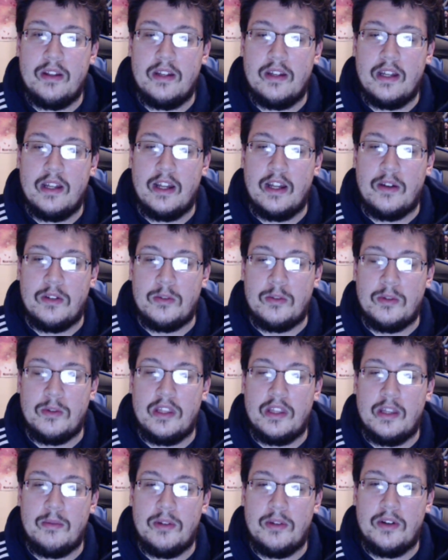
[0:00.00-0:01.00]
I was with
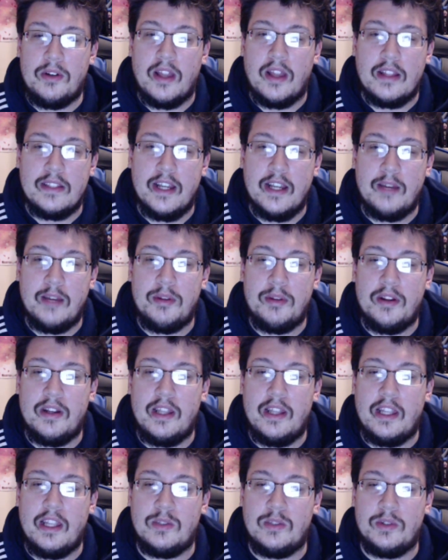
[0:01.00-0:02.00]
him during that time period.
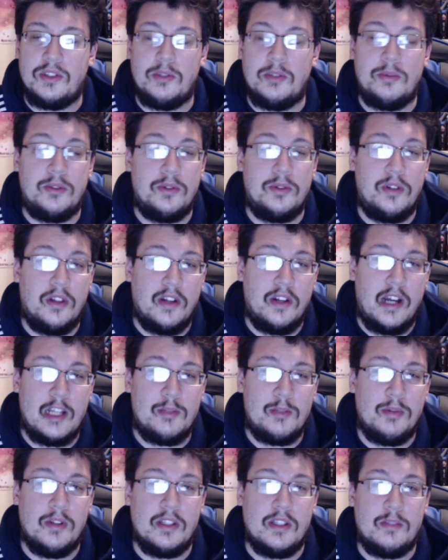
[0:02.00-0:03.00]
They switched him to another
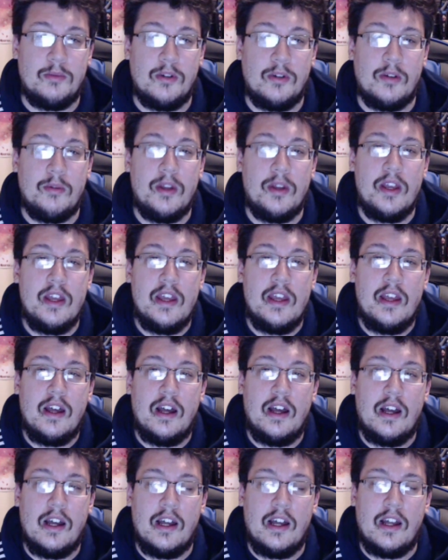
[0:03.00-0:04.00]
hospital that's more
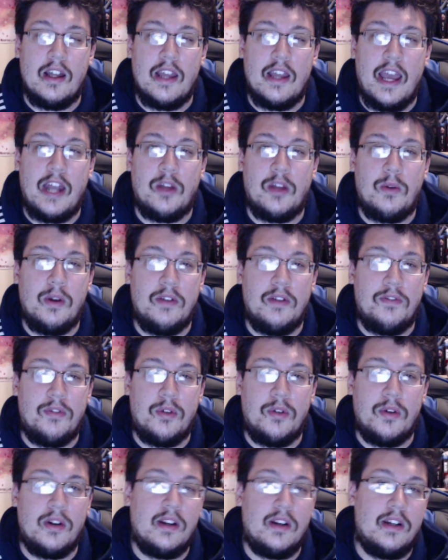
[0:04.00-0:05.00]
adequate
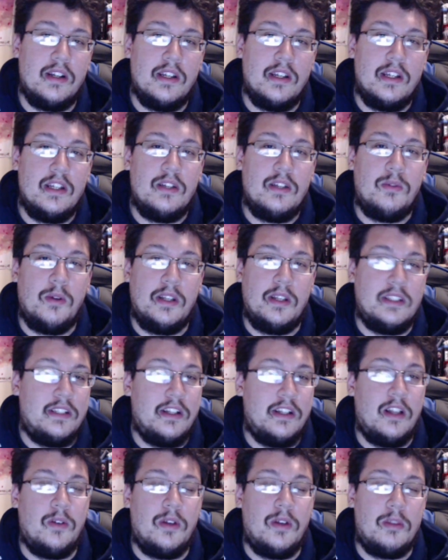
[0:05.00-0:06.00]
for what he's
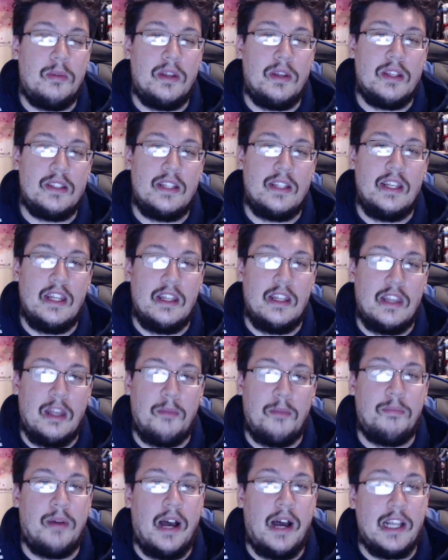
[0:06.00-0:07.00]
dealing with, because they
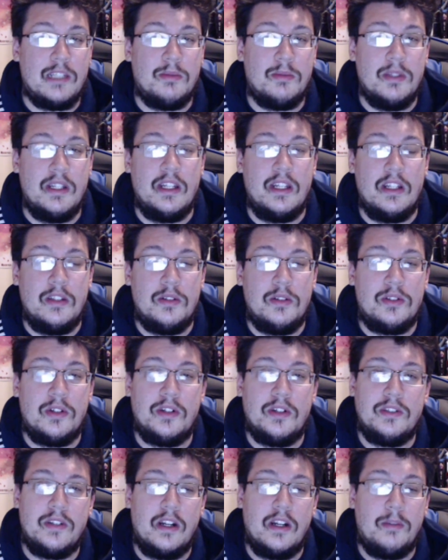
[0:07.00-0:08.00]
possibly need to do
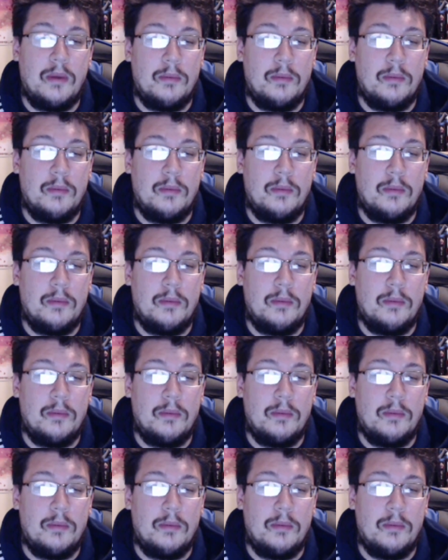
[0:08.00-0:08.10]
surgery on him.